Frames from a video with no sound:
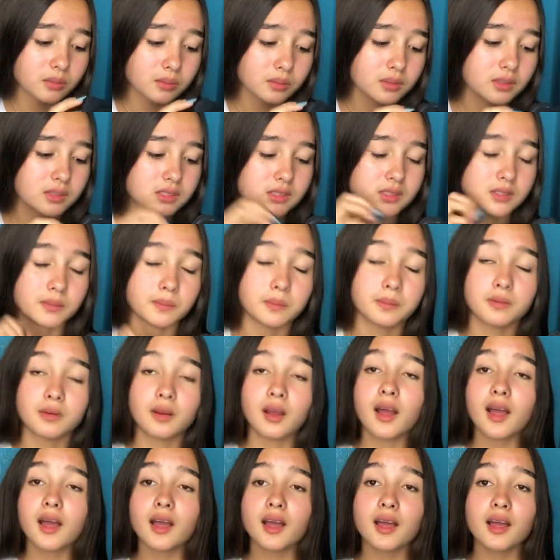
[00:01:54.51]
gonna be
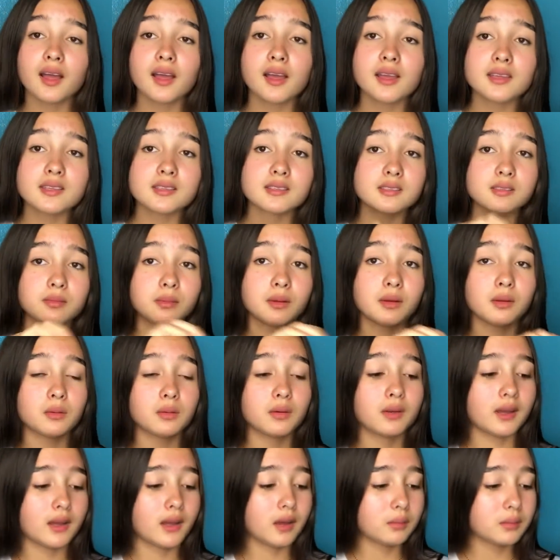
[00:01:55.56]
surprised about
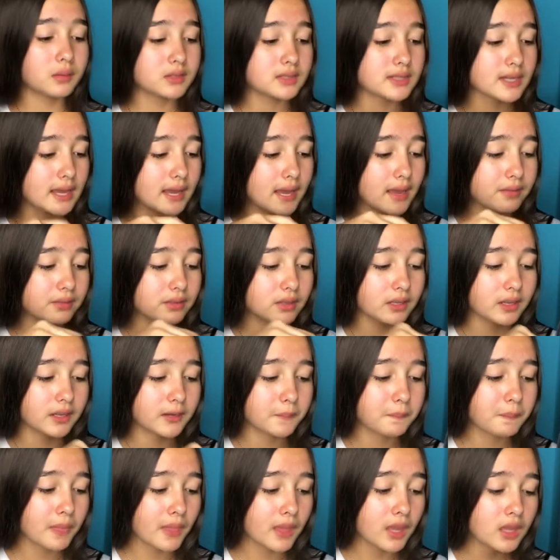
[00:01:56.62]
what, how much I have in here.